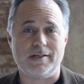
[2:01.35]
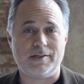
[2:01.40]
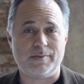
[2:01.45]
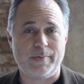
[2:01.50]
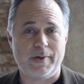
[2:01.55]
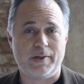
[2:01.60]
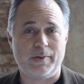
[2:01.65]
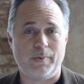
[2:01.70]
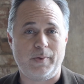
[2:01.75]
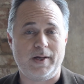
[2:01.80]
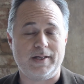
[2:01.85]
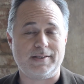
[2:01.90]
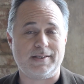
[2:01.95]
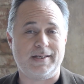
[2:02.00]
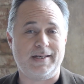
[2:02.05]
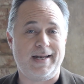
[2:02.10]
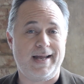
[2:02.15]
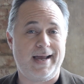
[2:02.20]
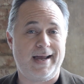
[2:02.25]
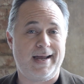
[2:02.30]
the Smith &
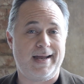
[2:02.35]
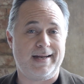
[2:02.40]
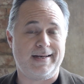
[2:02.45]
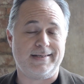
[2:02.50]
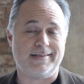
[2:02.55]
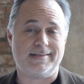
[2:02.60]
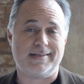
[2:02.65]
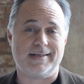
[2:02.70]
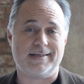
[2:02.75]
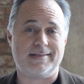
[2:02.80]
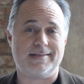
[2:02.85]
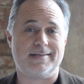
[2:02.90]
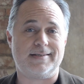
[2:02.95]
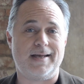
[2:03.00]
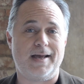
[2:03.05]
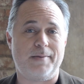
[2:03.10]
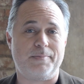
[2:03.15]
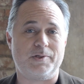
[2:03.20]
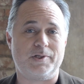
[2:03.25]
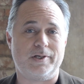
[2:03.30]
Wesson 9 is
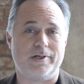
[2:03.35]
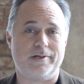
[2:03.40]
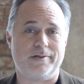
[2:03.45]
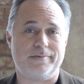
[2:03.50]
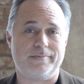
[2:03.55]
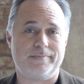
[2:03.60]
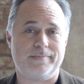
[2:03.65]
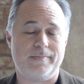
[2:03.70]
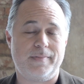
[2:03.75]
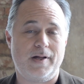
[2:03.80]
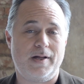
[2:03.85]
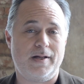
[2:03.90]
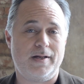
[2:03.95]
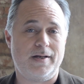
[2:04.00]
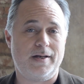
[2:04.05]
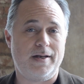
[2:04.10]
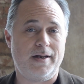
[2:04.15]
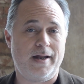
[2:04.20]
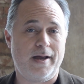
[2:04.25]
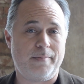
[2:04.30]
exceptional.
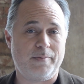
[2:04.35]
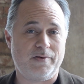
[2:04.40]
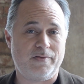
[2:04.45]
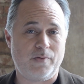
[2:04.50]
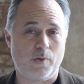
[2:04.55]
Number